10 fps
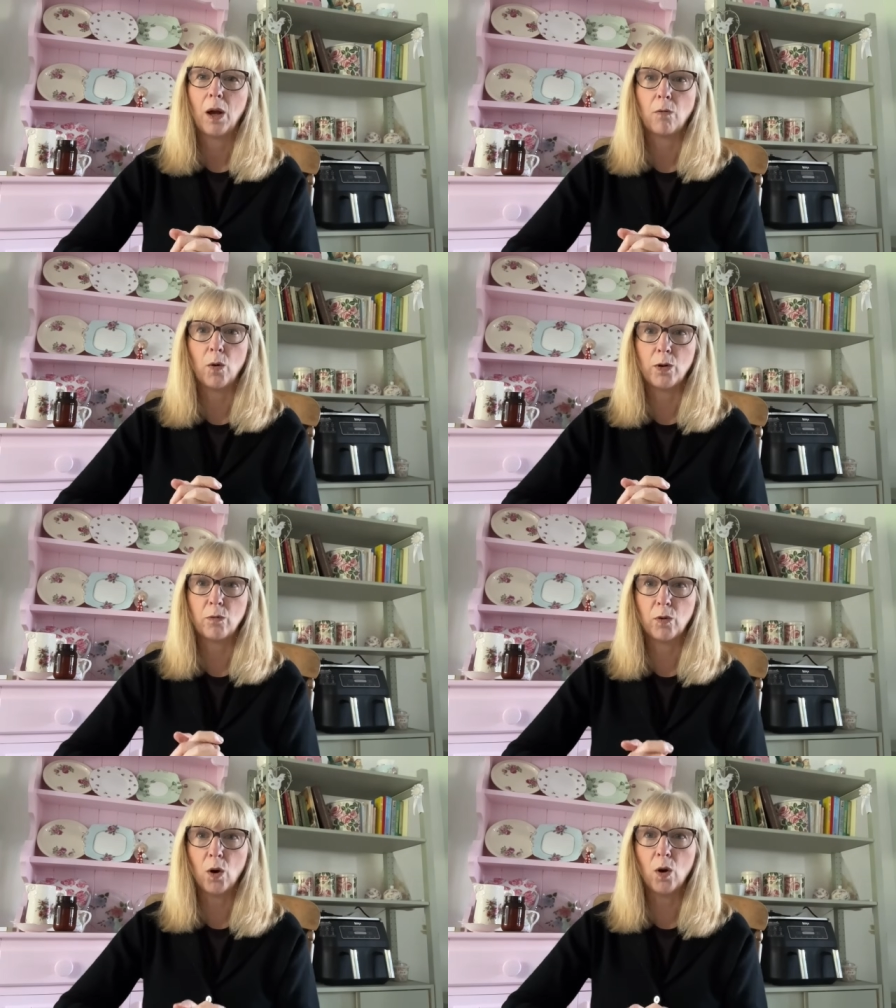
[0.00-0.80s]
what
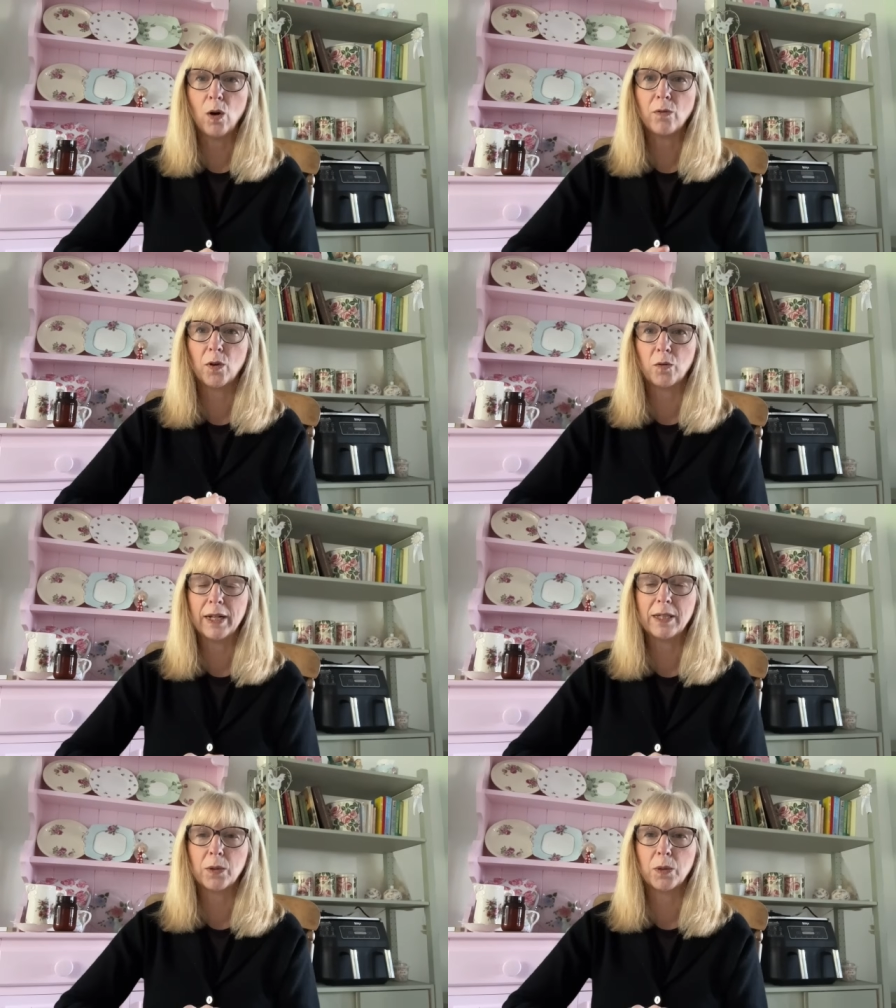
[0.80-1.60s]
you've got, of your
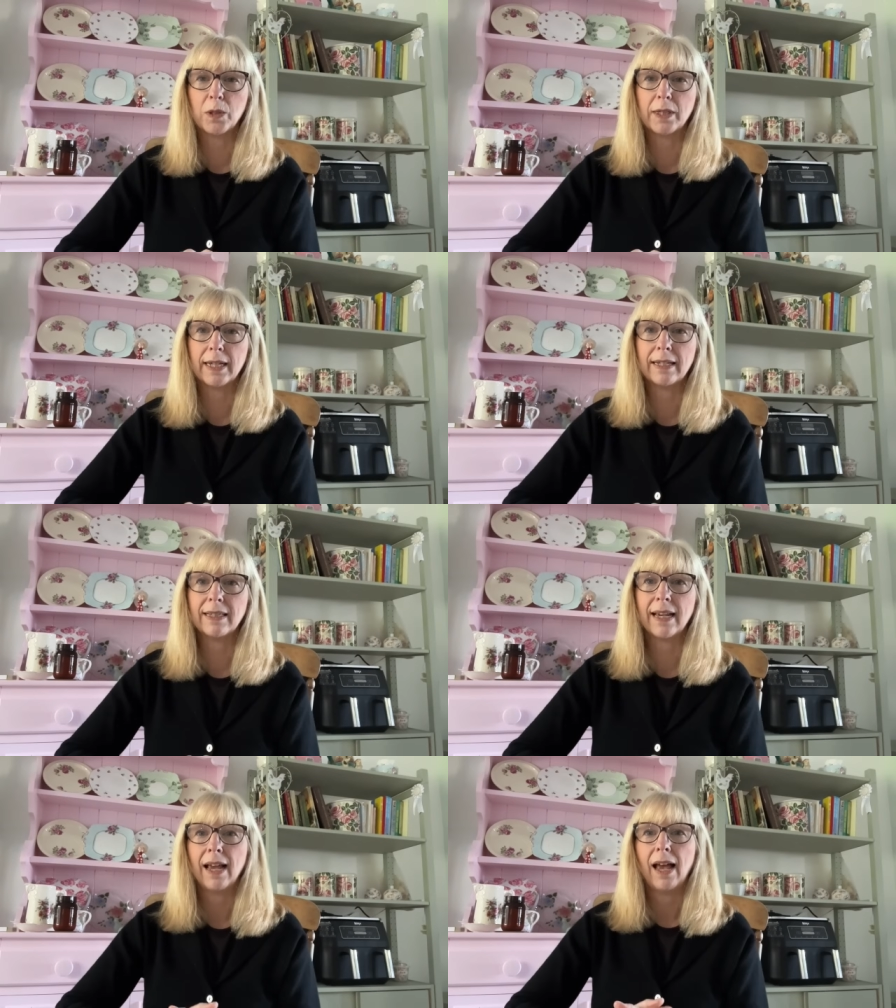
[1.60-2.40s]
resources,